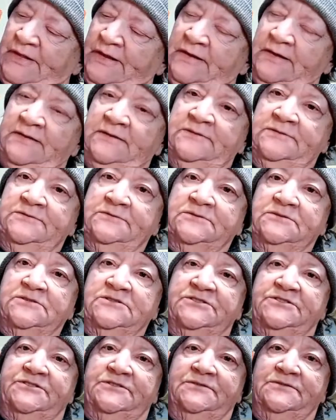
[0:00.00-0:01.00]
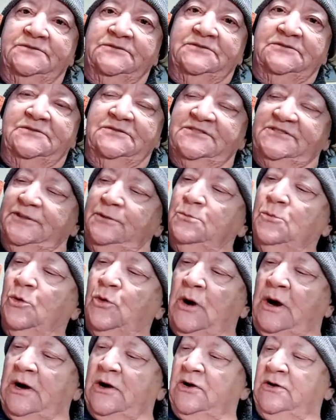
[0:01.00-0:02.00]
somewhere
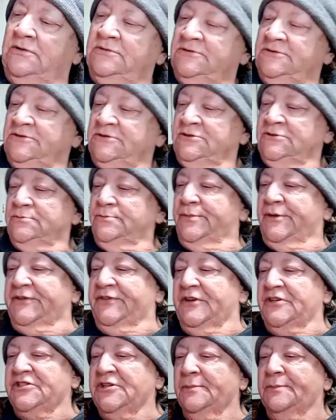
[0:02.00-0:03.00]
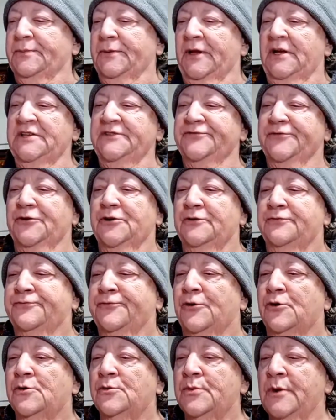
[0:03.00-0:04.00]
somewhere, mm-hmm. but there's a place for
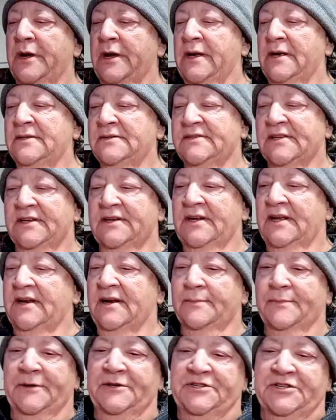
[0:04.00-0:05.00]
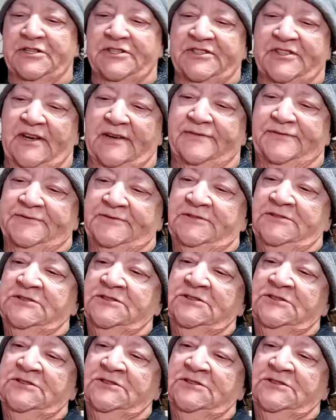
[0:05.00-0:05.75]
four rings and, and a bunch of stuff.